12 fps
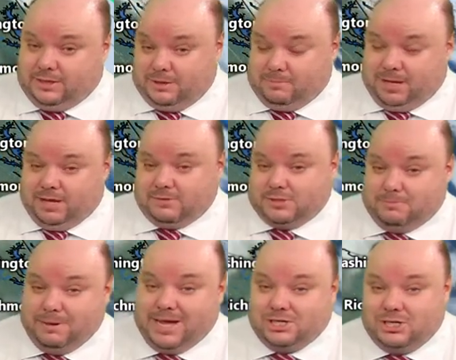they may have some
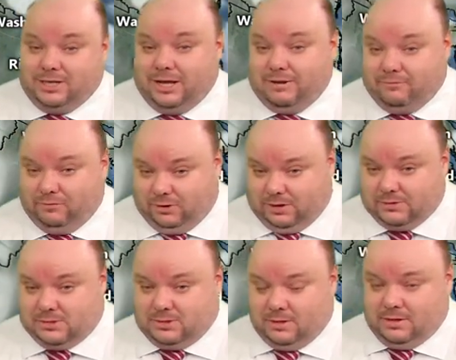patchy light
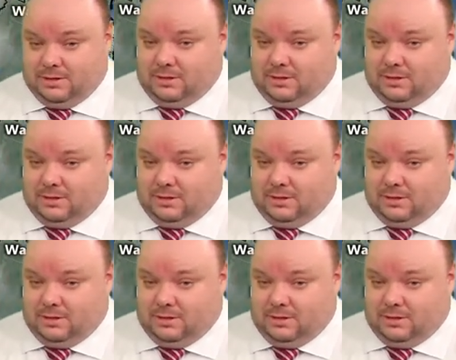frost